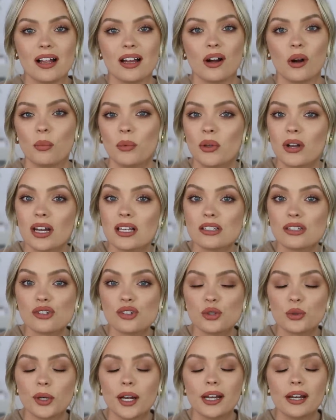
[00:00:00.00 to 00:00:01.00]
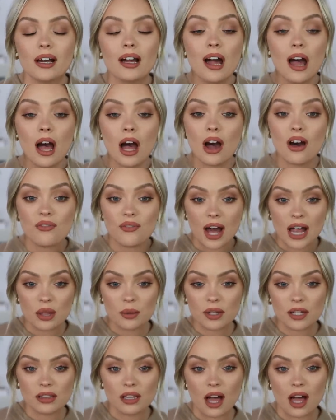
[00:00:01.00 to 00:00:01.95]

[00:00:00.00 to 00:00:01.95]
I hope you guys enjoyed following